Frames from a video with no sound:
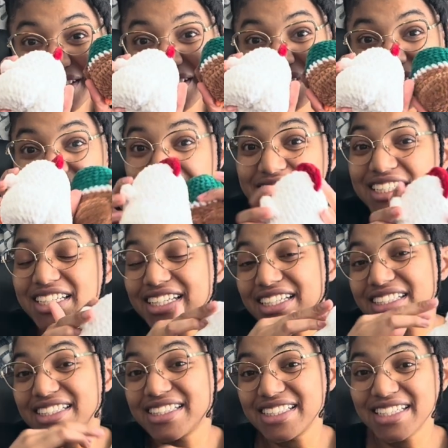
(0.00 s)
Those
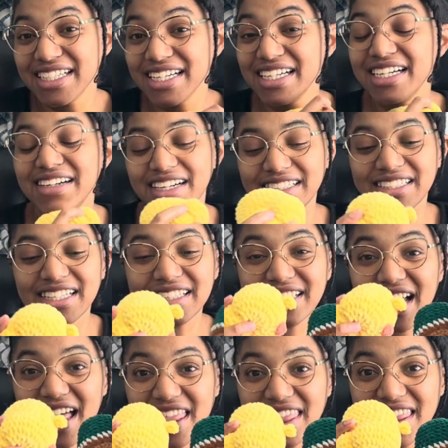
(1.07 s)
cheeks are just
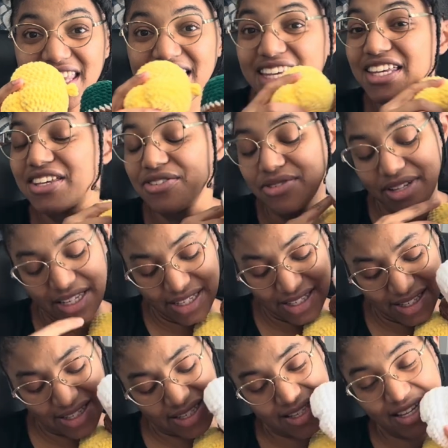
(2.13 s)
the cutest.